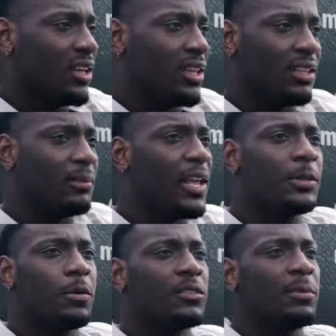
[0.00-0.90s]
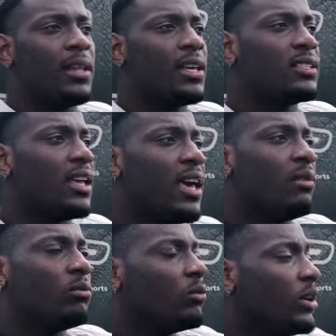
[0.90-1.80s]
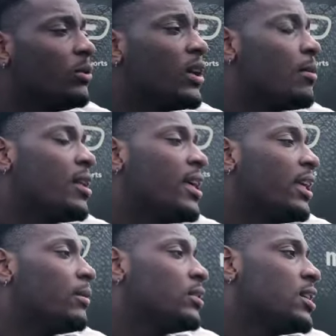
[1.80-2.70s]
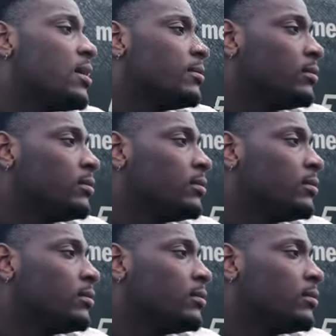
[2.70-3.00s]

Eliminate explosive plays, and we can come out of that game on top.